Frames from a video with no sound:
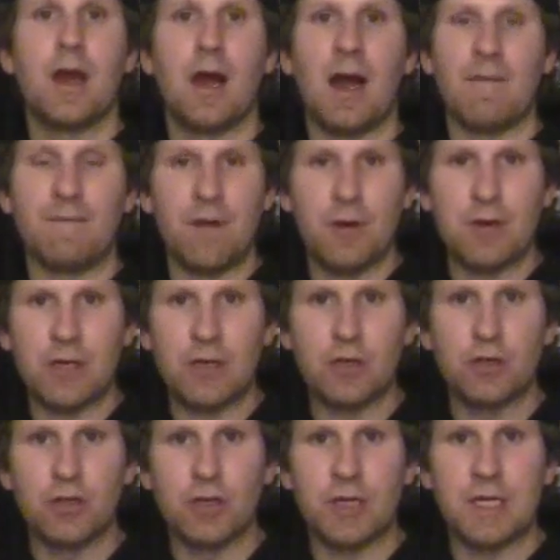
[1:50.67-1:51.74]
A very
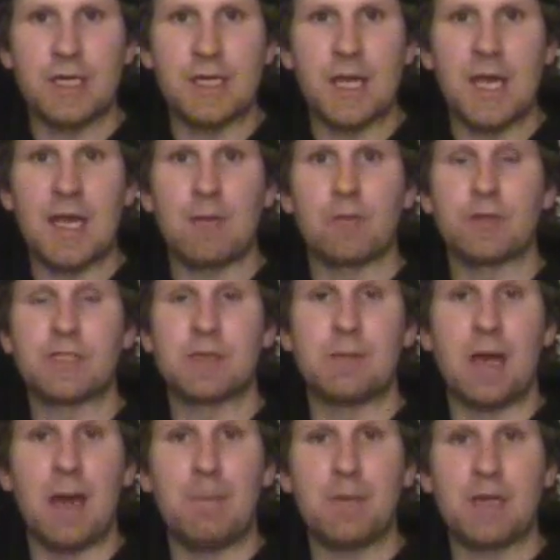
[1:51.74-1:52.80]
good-looking game with some
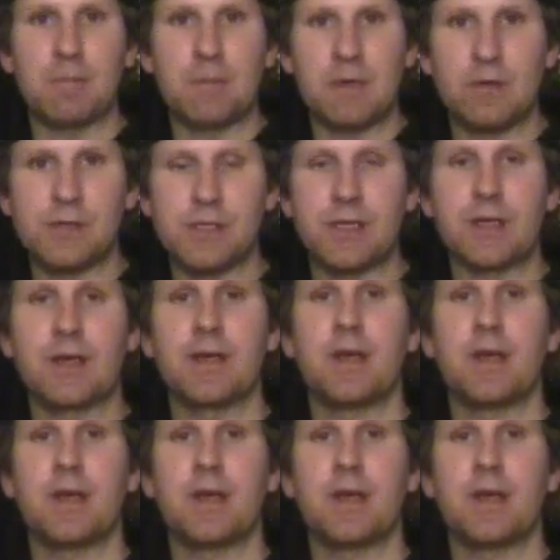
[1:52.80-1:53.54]
epic music.